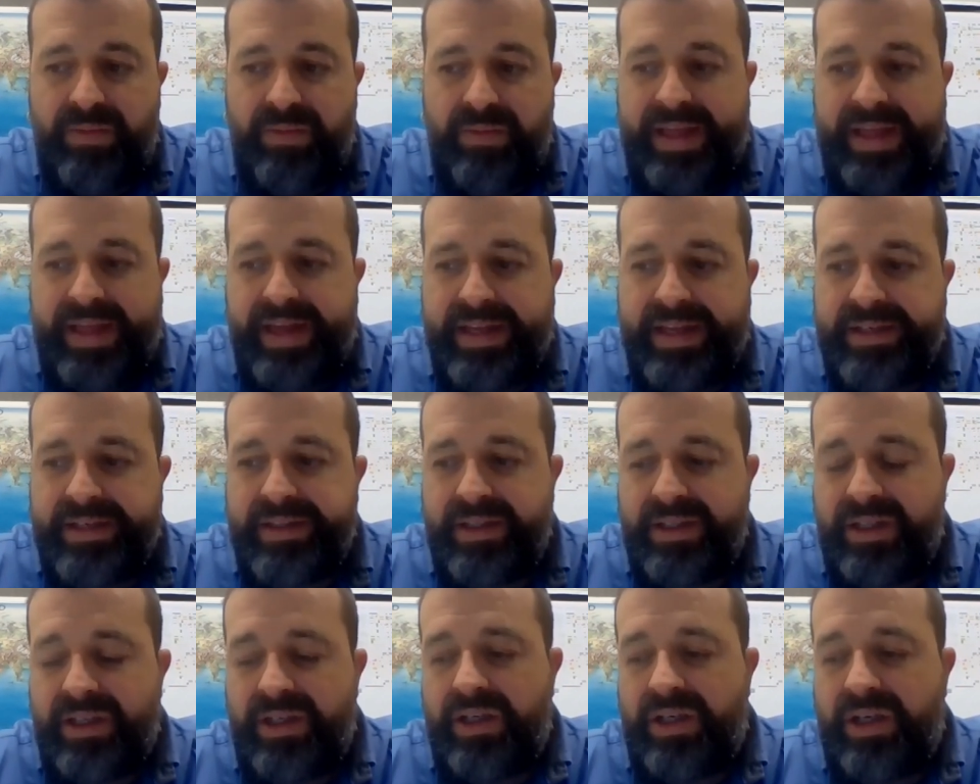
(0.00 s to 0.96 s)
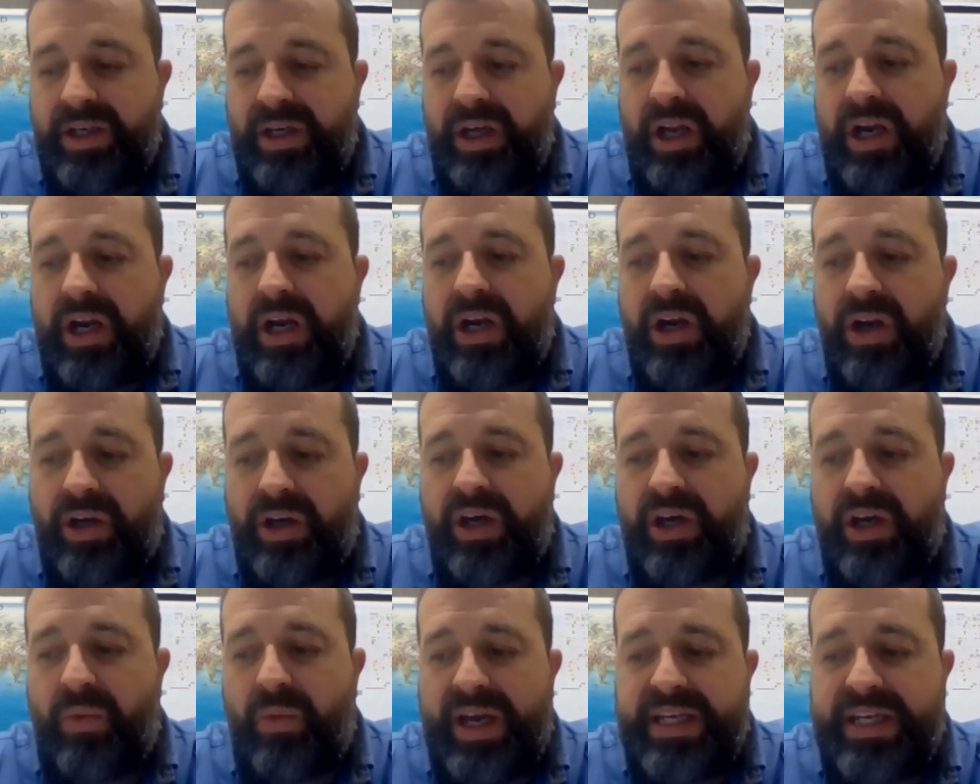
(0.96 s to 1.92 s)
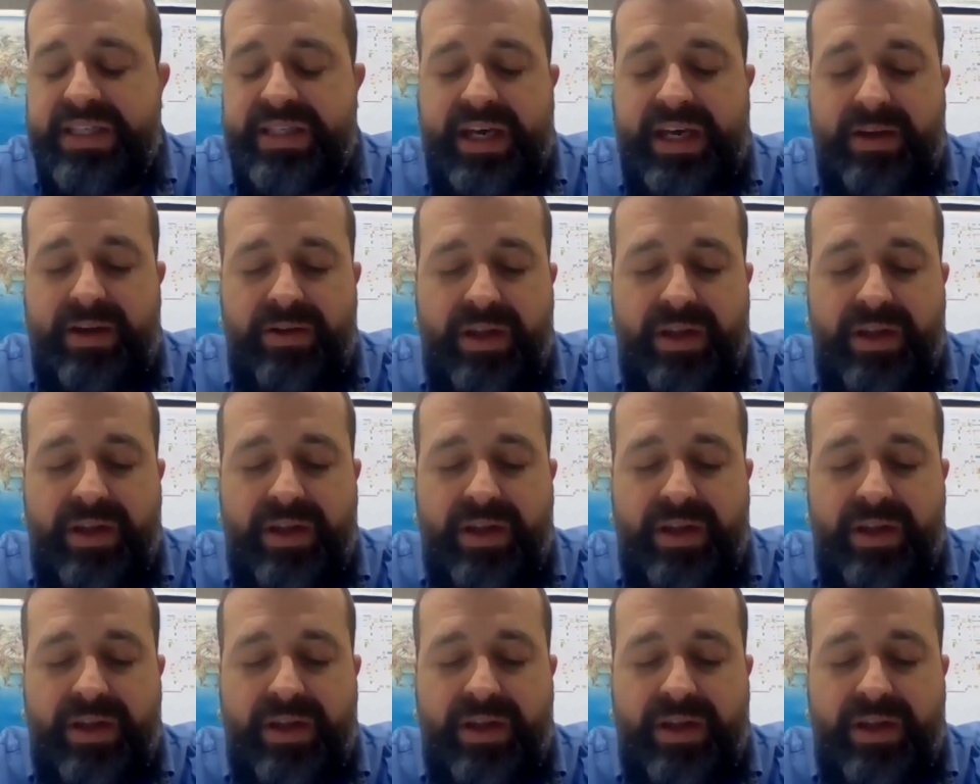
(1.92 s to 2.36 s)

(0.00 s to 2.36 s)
And then look at ways that